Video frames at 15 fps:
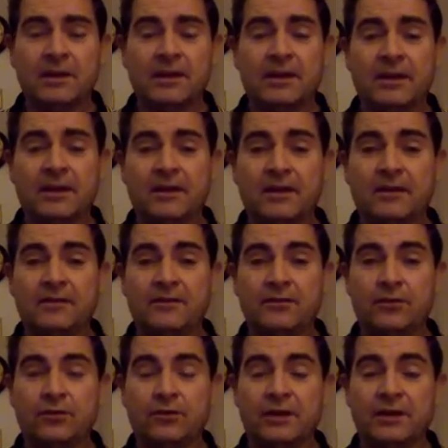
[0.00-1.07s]

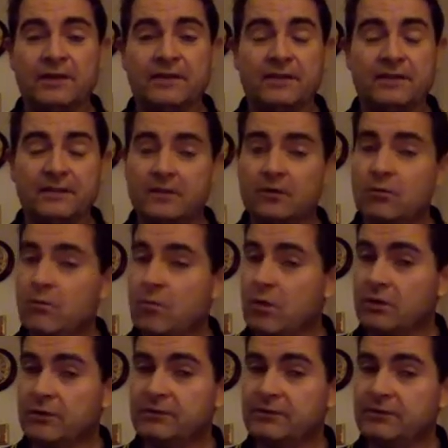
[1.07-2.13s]
So it's a single
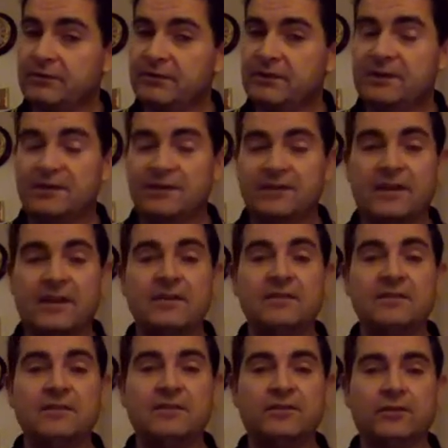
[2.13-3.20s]
malt, it's 10
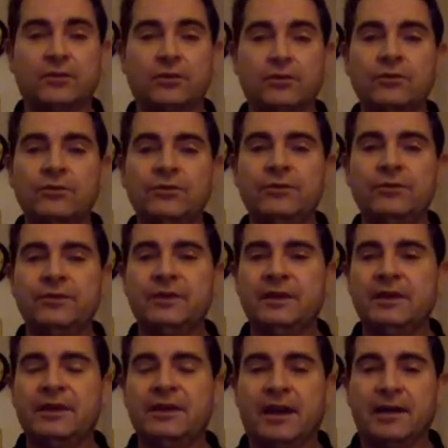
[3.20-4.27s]
years old,
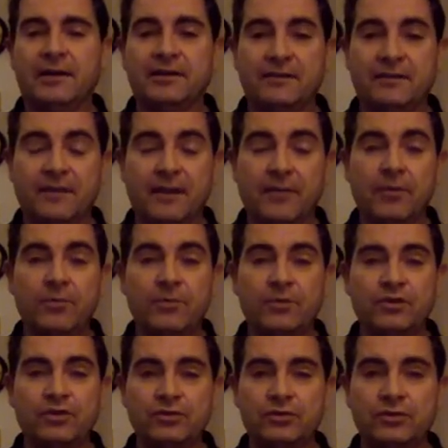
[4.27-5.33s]
wow. and it's double
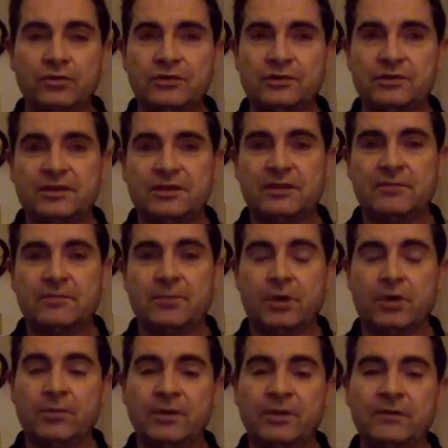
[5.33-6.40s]
matured in
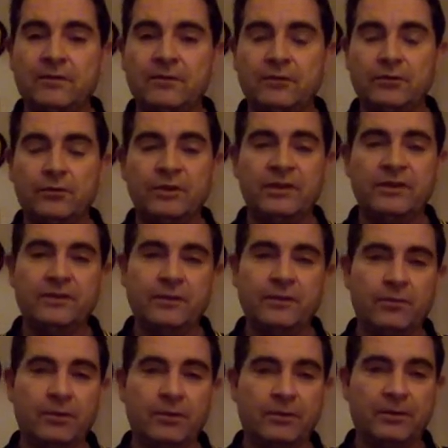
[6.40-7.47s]
bourbon, so refill
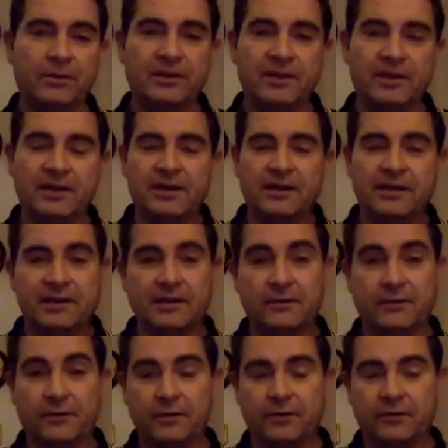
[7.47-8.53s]
bourbon, then
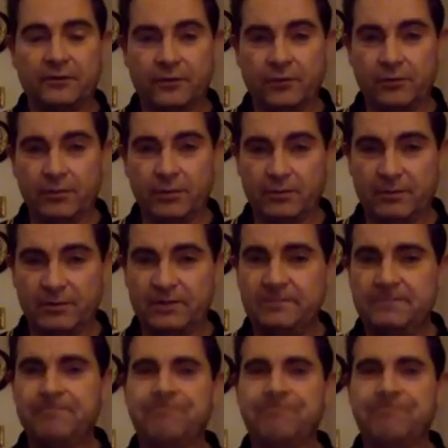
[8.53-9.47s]
first fill bourbon.